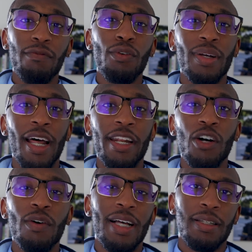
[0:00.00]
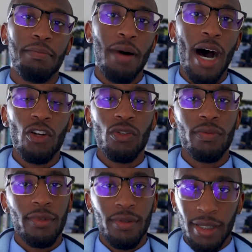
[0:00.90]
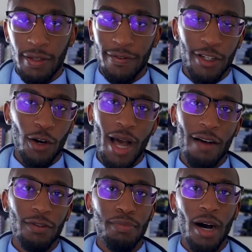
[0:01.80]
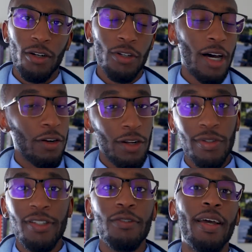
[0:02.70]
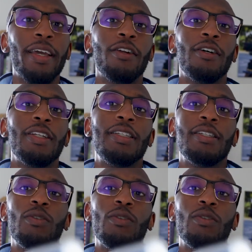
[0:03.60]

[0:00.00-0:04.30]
everyone I know has a bottle, and if you don't have a bottle, I don't know what you're waiting on. This